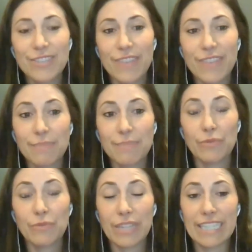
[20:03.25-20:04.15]
that's been
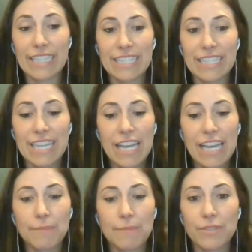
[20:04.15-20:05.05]
really neat.
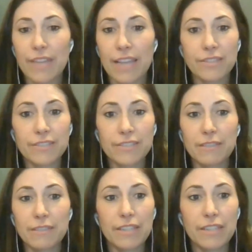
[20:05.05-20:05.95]
So yeah,
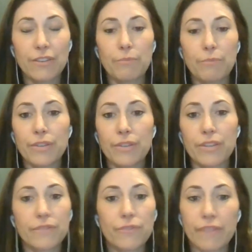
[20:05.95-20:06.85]
certainly, bill
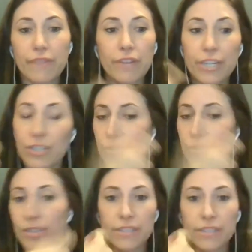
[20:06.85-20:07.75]
your fluoride varnish, do
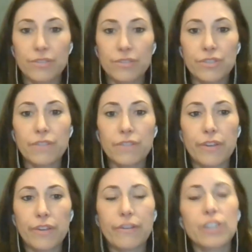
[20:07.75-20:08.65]
your
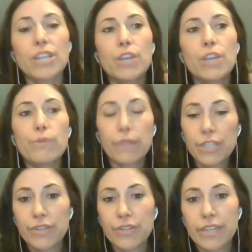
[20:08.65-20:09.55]
fluoride varnish. You would want
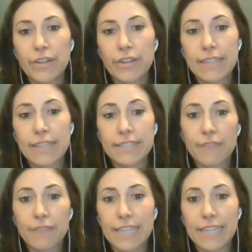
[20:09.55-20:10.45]
to treat your
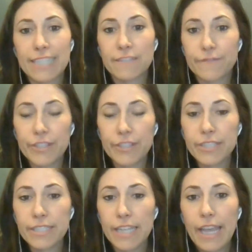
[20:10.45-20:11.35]
SDF sites
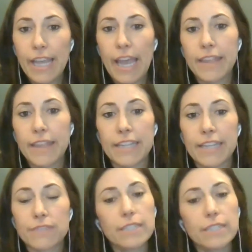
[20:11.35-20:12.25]
first. And then
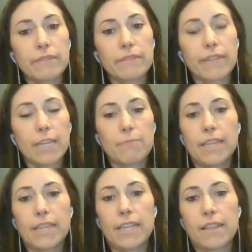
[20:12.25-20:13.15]
it's really been
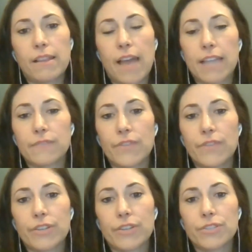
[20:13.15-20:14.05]
recommended in the last few
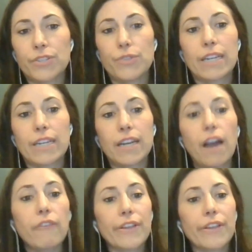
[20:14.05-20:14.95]
years too, to
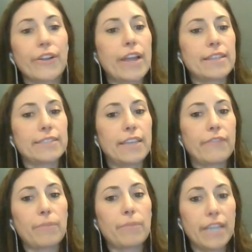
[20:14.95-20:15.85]
cover your SDF
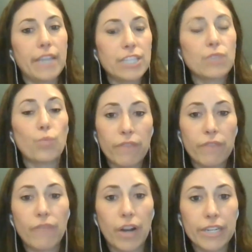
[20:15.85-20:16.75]
application with
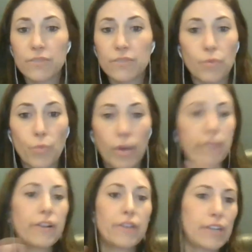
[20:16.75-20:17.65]
varnish,
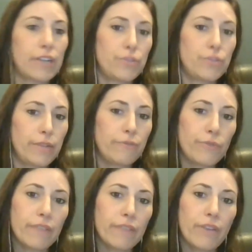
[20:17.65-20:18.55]
whether or not you're doing
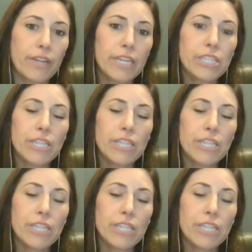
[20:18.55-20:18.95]
fluoride varnish,